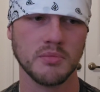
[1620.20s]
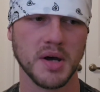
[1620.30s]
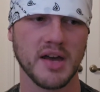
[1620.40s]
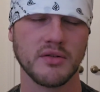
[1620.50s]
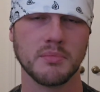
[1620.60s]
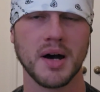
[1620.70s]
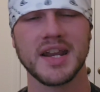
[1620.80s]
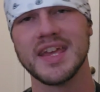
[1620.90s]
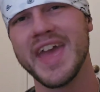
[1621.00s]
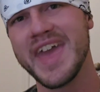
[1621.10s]
by
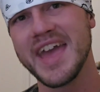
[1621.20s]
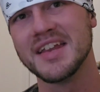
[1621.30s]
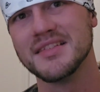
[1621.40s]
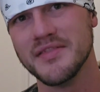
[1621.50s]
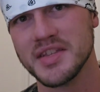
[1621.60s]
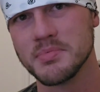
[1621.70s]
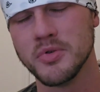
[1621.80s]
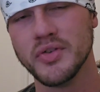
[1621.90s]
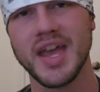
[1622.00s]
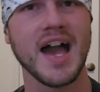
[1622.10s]
everybody, and this
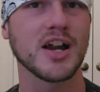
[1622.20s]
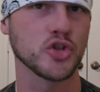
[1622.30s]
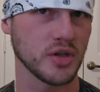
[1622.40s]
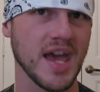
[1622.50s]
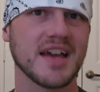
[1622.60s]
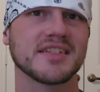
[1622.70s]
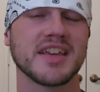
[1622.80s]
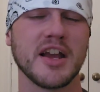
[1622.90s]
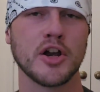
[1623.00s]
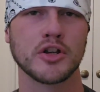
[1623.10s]
movie actually has
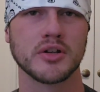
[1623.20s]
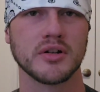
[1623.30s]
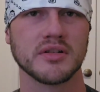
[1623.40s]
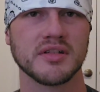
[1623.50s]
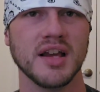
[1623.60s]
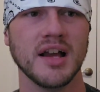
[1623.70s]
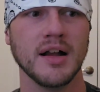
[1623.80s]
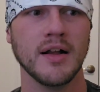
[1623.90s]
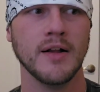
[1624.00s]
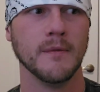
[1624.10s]
characters
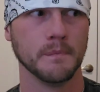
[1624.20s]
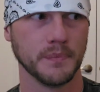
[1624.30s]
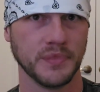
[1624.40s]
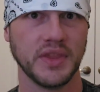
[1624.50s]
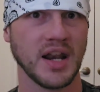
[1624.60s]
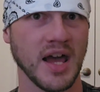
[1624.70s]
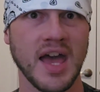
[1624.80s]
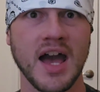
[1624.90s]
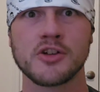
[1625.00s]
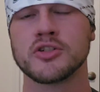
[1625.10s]
that I
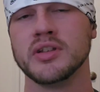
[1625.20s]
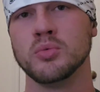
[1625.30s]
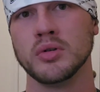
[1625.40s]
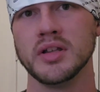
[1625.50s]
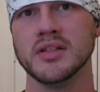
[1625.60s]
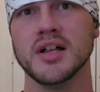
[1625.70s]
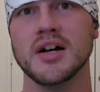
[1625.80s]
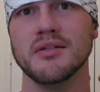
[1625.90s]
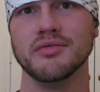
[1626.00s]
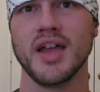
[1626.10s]
actually really
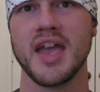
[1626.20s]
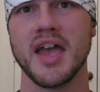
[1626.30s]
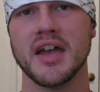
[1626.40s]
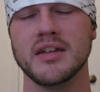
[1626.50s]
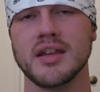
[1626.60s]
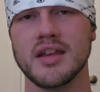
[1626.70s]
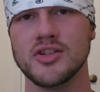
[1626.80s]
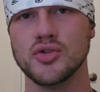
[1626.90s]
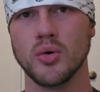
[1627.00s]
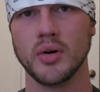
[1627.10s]
love and
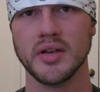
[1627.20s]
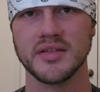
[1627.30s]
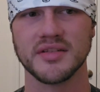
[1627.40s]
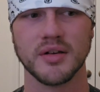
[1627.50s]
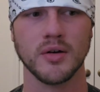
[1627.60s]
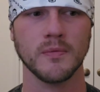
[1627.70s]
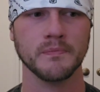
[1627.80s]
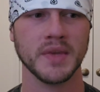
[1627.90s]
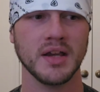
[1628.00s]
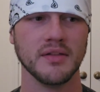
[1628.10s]
enjoy. So
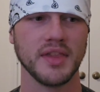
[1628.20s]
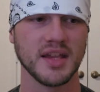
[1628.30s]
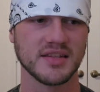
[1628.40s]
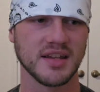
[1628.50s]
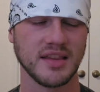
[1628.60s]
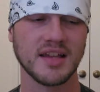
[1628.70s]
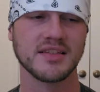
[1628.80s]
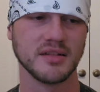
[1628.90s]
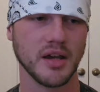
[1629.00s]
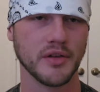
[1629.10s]
that's
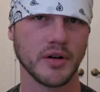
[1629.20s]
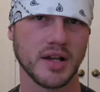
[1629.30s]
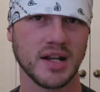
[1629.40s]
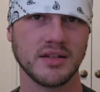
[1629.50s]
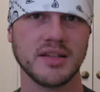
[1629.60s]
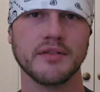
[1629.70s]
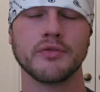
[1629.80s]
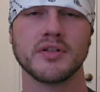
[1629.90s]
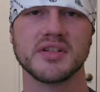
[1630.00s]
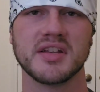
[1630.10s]
another kind of
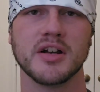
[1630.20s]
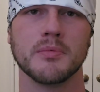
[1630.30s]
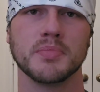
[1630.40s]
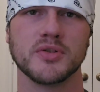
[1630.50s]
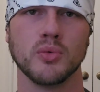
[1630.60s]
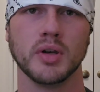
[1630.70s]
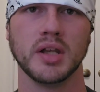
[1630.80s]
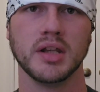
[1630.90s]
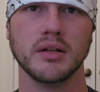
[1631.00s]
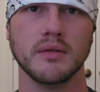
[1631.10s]
difference here
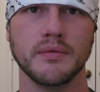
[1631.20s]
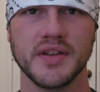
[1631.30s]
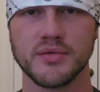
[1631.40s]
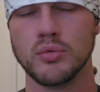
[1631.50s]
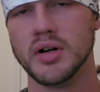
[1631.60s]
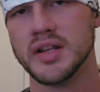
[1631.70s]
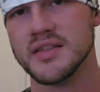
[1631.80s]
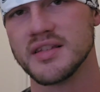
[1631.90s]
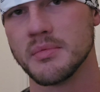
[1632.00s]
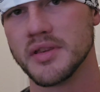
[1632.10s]
between this one
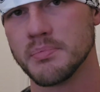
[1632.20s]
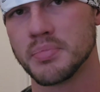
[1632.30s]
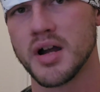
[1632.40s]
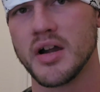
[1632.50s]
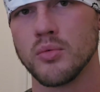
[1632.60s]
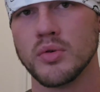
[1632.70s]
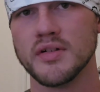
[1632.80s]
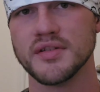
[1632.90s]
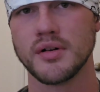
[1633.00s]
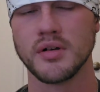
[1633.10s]
and some of the prior
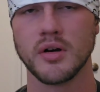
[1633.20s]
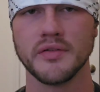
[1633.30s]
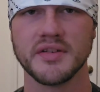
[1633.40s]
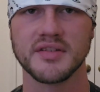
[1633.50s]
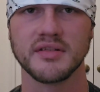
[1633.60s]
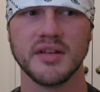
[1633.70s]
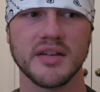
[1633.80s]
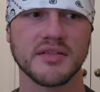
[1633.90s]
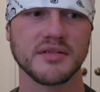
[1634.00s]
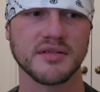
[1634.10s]
ones on this
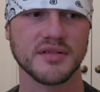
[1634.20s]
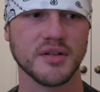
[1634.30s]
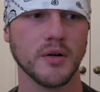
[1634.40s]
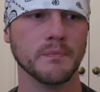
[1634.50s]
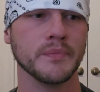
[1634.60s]
list. So